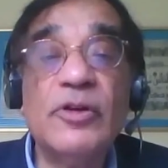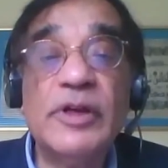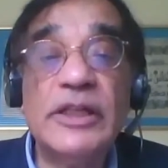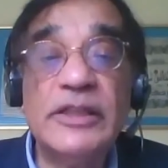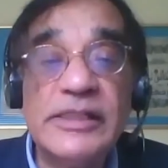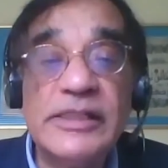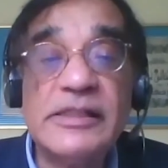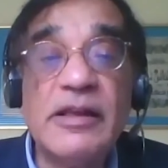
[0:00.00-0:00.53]

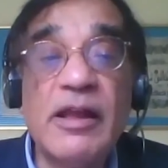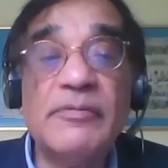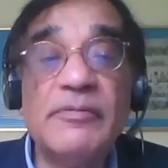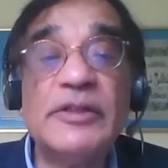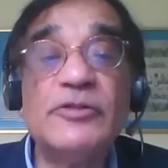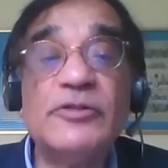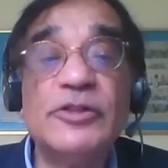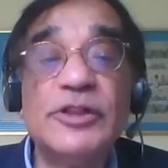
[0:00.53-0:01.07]

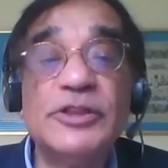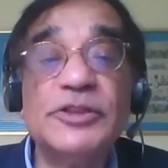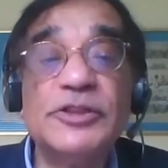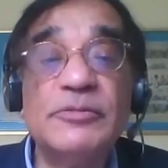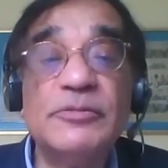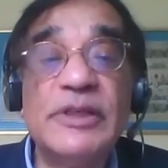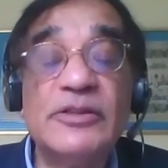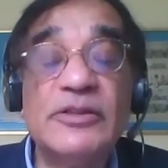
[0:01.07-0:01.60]
Islamic
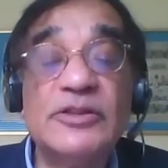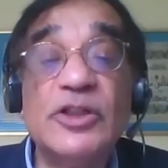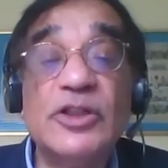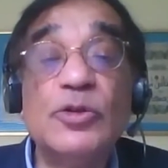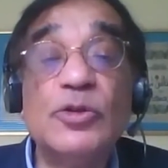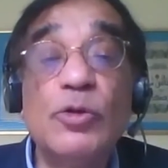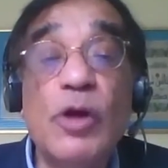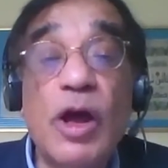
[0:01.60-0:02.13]
tradition, because the
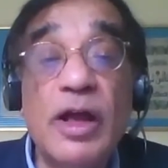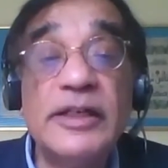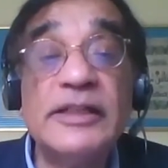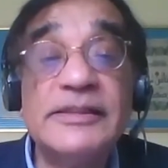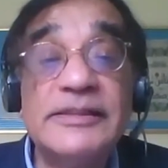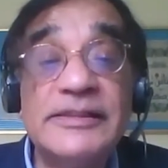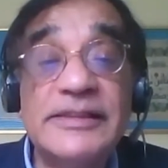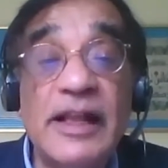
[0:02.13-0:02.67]
Quran
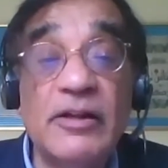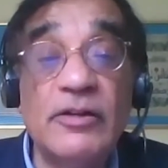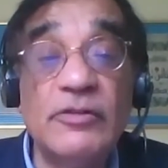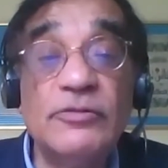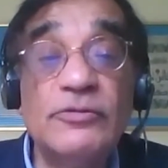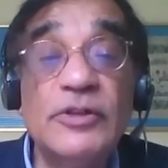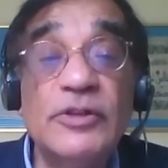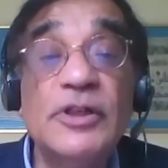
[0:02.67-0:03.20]

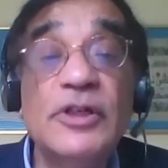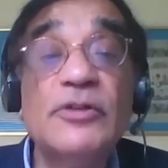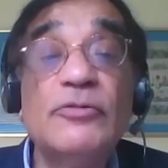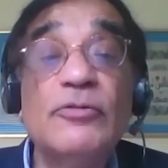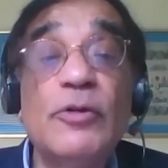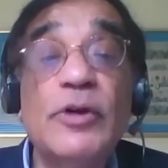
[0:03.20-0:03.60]
itself, for